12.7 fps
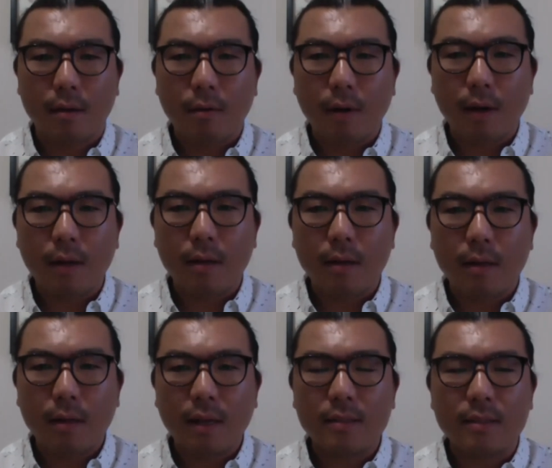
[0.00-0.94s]
right,
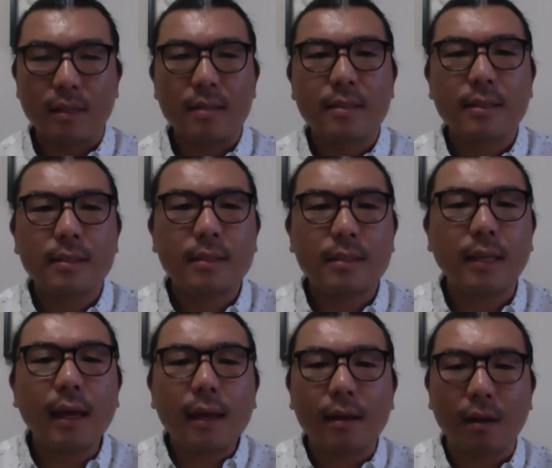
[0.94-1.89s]
that is
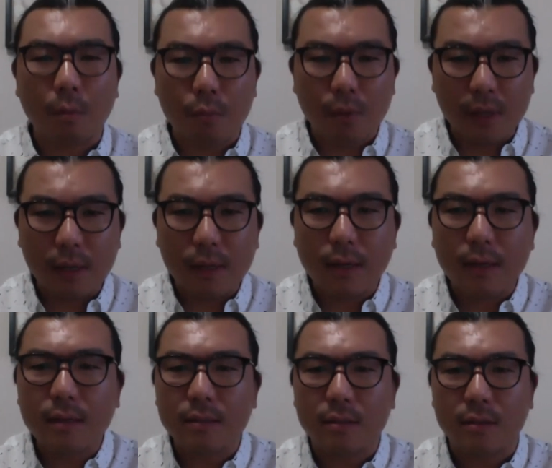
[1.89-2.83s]
intent on bringing
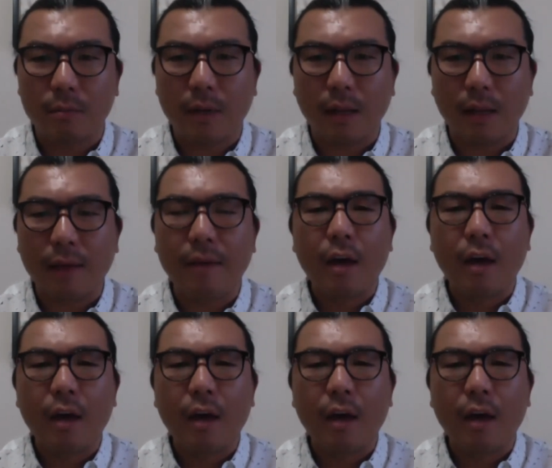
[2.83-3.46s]
goodness to my life?